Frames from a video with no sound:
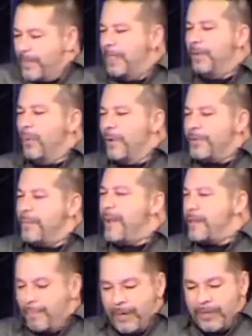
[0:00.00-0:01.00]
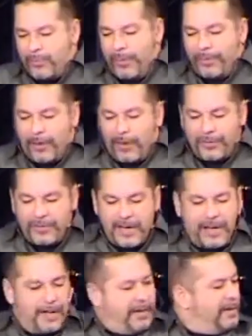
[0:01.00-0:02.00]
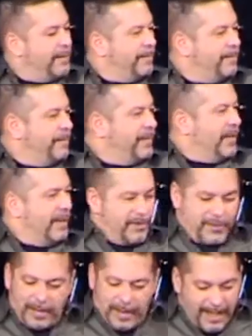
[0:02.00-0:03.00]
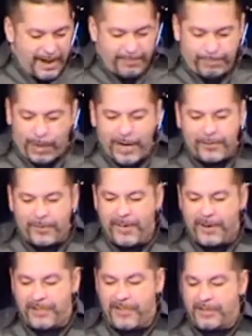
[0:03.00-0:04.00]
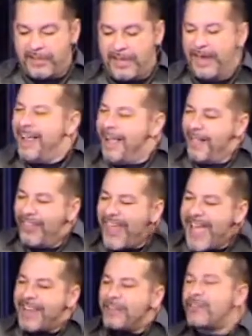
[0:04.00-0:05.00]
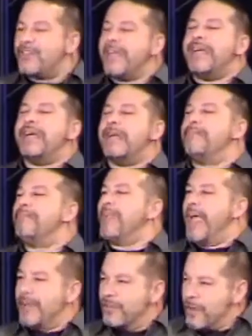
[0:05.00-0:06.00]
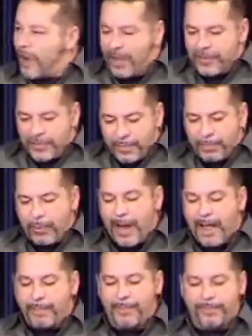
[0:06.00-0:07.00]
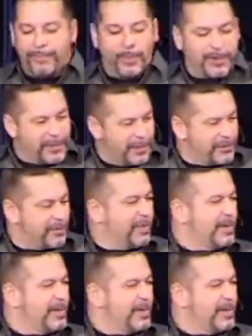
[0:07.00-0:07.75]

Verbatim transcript: See, the world's a mess because we've all sinned. There's a lot of pressure on us to sin. That sin has caused some problems for us. Here's the